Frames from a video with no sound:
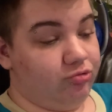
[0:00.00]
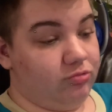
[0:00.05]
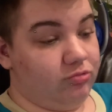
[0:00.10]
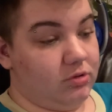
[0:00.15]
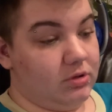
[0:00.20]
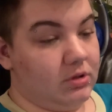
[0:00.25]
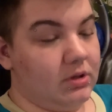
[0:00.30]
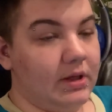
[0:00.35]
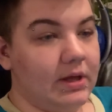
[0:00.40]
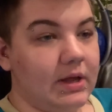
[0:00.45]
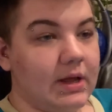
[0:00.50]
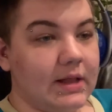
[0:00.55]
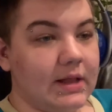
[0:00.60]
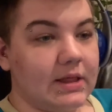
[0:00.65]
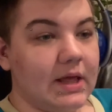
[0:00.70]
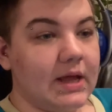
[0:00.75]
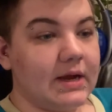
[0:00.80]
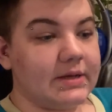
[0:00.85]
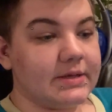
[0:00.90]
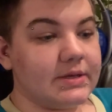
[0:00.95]
Like at the
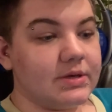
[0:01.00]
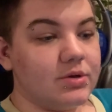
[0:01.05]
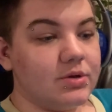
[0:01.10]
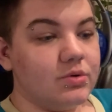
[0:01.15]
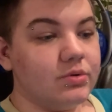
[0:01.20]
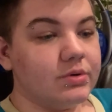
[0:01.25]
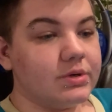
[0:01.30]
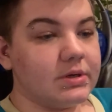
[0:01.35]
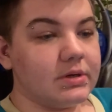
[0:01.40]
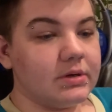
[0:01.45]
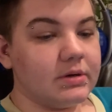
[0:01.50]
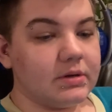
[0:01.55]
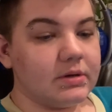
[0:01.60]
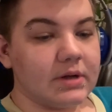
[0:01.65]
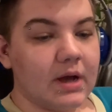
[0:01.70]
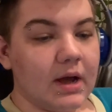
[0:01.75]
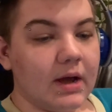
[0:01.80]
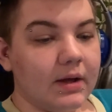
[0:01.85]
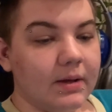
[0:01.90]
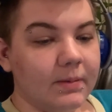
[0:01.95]
execution
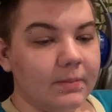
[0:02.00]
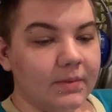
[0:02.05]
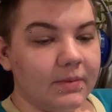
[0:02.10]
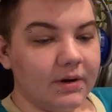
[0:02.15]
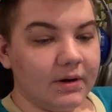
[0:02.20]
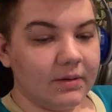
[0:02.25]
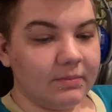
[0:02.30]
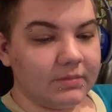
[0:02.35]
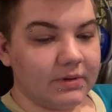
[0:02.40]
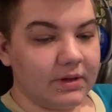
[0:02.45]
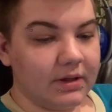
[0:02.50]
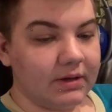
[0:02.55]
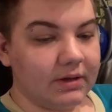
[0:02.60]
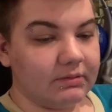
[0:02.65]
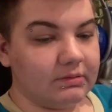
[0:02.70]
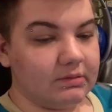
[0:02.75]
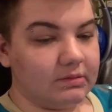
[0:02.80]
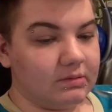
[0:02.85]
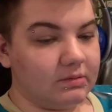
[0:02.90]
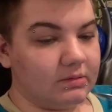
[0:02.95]
time. And I'm like,
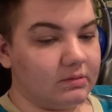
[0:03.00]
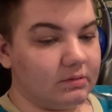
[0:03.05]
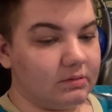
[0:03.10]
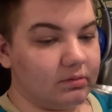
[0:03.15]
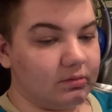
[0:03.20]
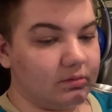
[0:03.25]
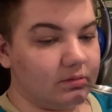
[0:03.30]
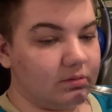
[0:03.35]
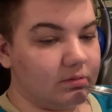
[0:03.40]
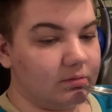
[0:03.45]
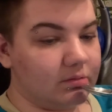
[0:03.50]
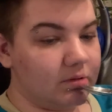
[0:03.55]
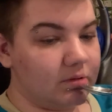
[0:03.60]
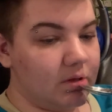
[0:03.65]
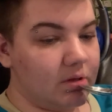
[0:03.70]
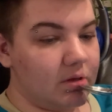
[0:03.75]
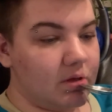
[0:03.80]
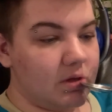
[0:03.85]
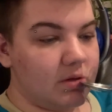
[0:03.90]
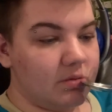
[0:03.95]
ooh.
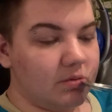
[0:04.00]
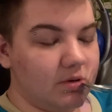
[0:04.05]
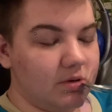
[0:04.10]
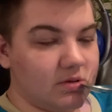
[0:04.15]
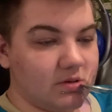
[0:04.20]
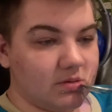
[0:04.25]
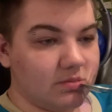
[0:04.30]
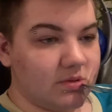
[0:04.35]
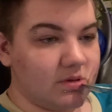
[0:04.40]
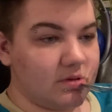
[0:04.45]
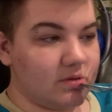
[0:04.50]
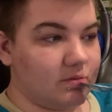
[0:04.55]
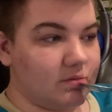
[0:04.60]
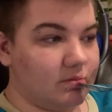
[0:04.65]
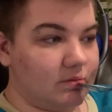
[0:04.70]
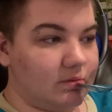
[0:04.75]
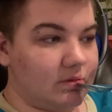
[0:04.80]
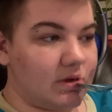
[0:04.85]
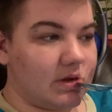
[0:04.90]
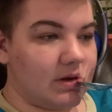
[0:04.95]
Because I'm like,
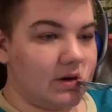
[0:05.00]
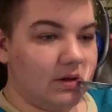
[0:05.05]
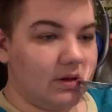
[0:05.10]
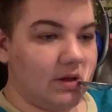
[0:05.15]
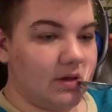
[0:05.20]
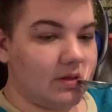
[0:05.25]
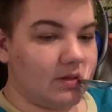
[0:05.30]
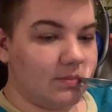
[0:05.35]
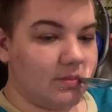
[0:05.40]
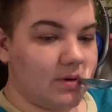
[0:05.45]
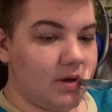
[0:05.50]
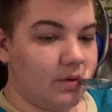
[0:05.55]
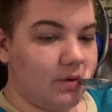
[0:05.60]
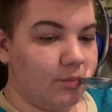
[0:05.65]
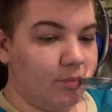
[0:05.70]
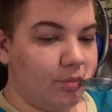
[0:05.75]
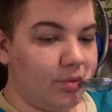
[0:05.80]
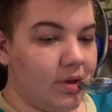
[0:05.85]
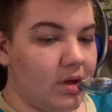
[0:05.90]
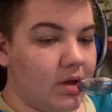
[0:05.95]
ooh, I kind of like them now.
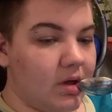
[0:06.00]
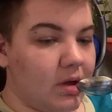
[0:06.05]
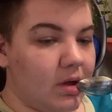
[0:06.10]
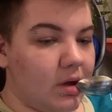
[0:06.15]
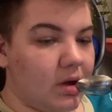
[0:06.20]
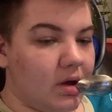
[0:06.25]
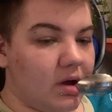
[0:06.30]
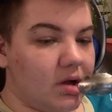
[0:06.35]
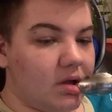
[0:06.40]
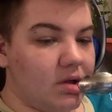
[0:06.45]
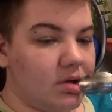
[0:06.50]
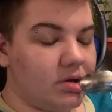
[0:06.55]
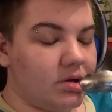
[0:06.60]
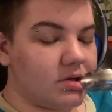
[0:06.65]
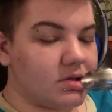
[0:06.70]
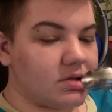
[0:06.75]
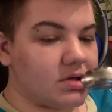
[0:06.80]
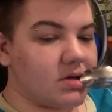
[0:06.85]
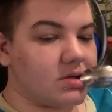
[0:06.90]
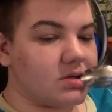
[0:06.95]

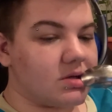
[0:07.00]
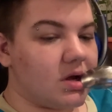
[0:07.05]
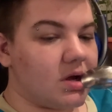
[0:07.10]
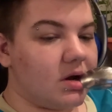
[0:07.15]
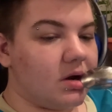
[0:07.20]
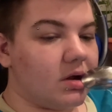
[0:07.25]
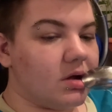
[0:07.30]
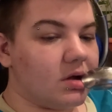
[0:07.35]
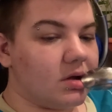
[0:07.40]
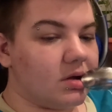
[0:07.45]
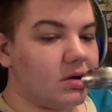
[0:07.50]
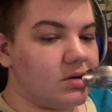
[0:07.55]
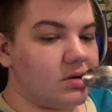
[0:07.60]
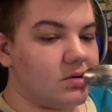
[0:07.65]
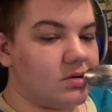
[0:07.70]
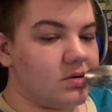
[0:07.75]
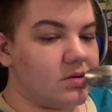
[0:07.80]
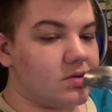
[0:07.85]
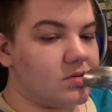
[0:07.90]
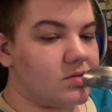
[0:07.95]
Because I was kind of...
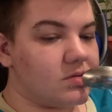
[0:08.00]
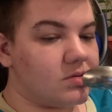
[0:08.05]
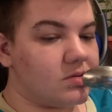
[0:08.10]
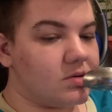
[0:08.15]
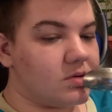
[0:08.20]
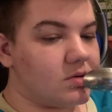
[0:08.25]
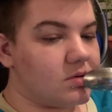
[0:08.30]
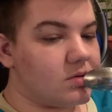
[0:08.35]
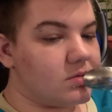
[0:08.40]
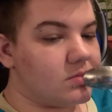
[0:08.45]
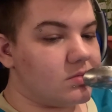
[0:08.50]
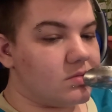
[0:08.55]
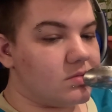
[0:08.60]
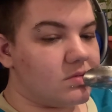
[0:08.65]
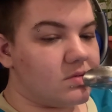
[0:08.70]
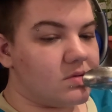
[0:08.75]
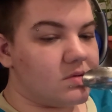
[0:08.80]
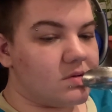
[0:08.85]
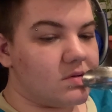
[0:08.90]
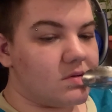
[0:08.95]

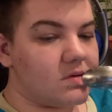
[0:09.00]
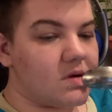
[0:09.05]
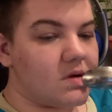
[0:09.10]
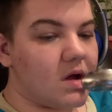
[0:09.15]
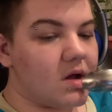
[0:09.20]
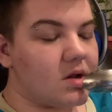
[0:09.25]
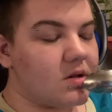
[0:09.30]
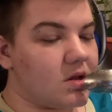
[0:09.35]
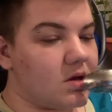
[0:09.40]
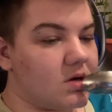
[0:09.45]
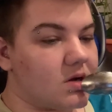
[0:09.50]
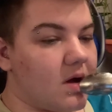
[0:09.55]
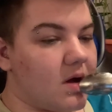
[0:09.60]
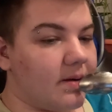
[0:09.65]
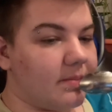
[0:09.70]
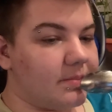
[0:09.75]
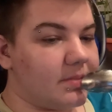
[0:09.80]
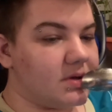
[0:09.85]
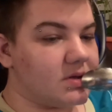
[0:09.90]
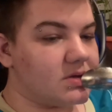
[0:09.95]
Not the
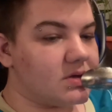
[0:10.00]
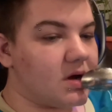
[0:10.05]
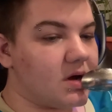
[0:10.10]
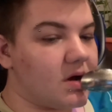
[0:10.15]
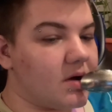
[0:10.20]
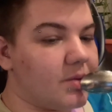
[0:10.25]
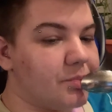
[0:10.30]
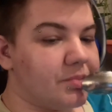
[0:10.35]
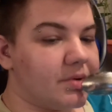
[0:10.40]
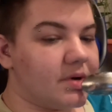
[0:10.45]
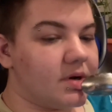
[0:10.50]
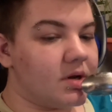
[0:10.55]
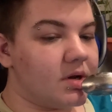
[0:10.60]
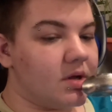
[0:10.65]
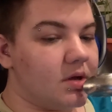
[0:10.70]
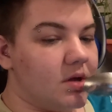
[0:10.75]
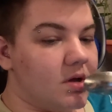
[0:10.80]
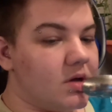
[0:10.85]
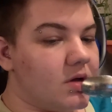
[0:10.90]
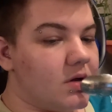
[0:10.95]
toppest top, but
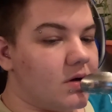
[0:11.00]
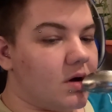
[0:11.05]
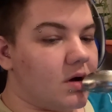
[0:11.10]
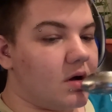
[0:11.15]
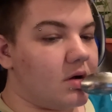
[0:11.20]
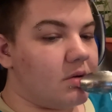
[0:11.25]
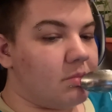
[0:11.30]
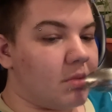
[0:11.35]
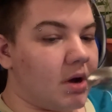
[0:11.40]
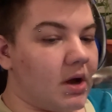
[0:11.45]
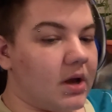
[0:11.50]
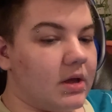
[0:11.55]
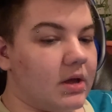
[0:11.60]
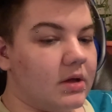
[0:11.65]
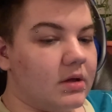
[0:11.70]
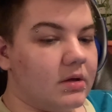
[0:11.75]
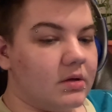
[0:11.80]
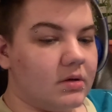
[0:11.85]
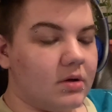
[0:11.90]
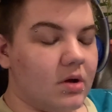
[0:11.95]
on
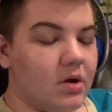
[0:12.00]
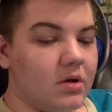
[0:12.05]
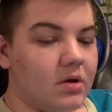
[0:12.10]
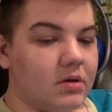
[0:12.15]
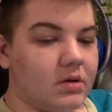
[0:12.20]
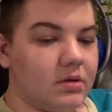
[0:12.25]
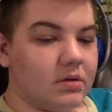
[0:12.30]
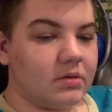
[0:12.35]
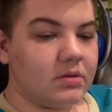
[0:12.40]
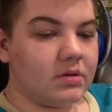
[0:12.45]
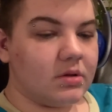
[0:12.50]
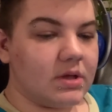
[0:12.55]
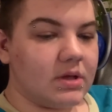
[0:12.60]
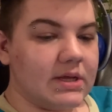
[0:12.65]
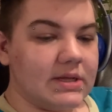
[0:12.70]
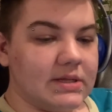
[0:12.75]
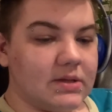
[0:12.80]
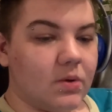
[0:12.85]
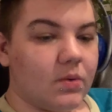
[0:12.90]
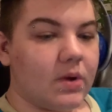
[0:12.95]
my
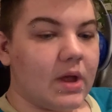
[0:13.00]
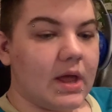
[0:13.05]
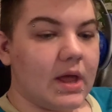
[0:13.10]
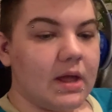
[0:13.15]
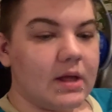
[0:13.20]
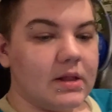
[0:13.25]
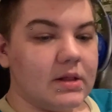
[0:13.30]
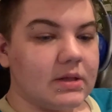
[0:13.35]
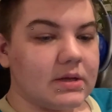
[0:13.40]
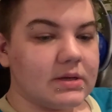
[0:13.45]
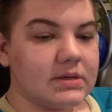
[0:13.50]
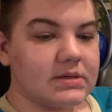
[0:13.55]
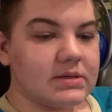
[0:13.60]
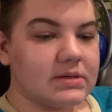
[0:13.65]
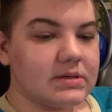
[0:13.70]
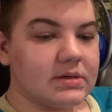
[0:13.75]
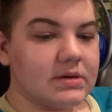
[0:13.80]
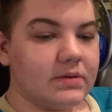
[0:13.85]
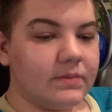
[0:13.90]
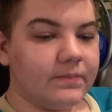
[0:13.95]
is okay list